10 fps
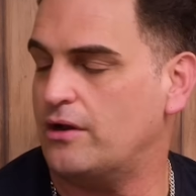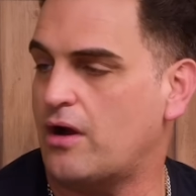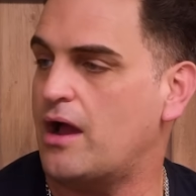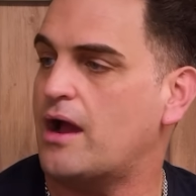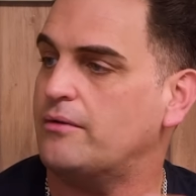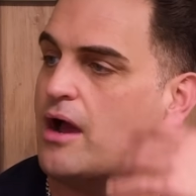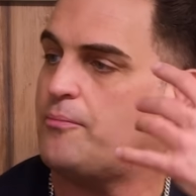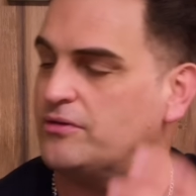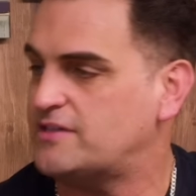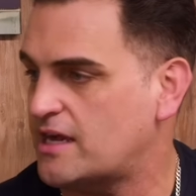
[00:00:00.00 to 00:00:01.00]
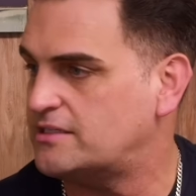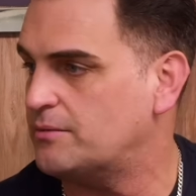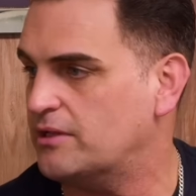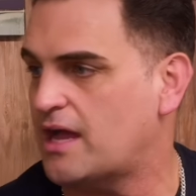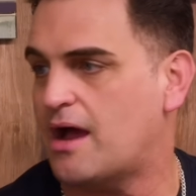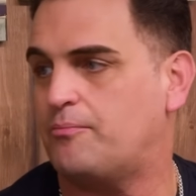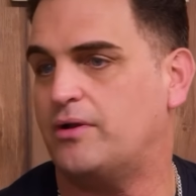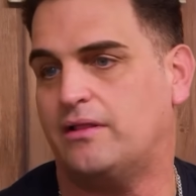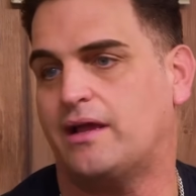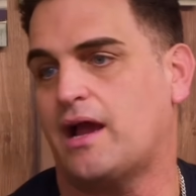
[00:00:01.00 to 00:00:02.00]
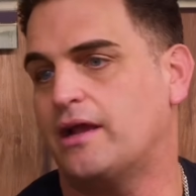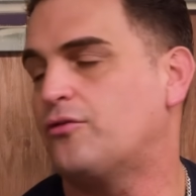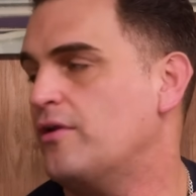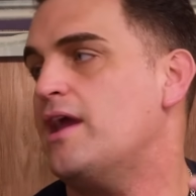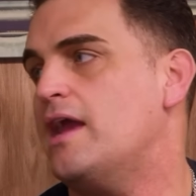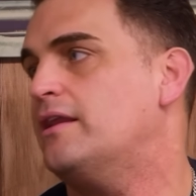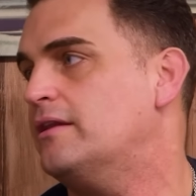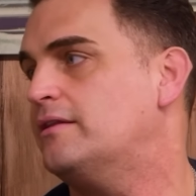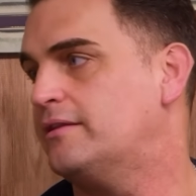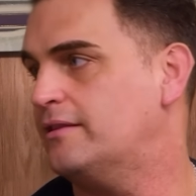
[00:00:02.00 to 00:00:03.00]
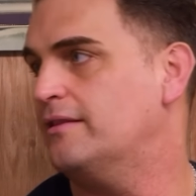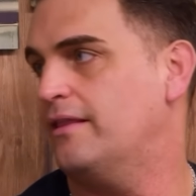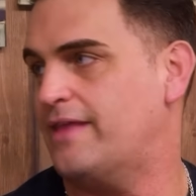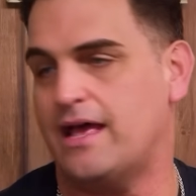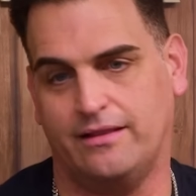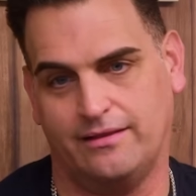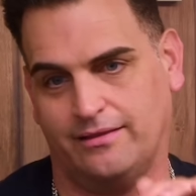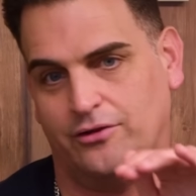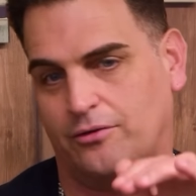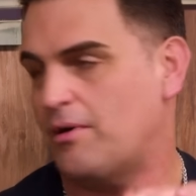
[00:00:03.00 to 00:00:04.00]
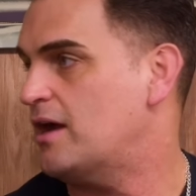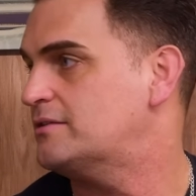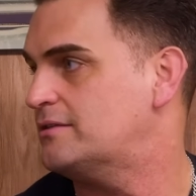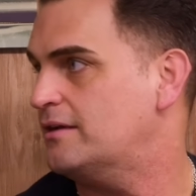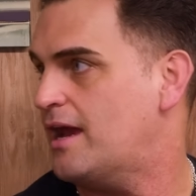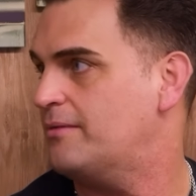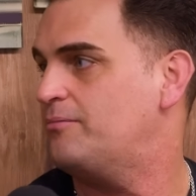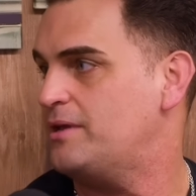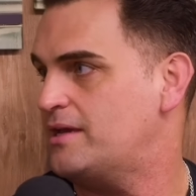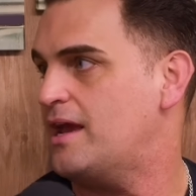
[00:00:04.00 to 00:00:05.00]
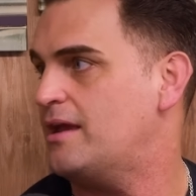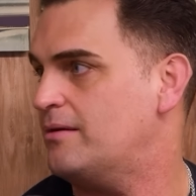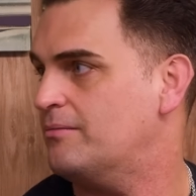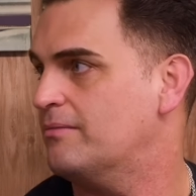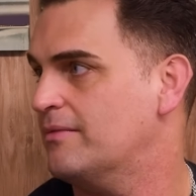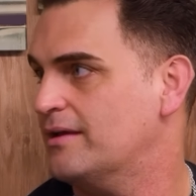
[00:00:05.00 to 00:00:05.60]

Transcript: I protected him a lot, but I created that little monster that became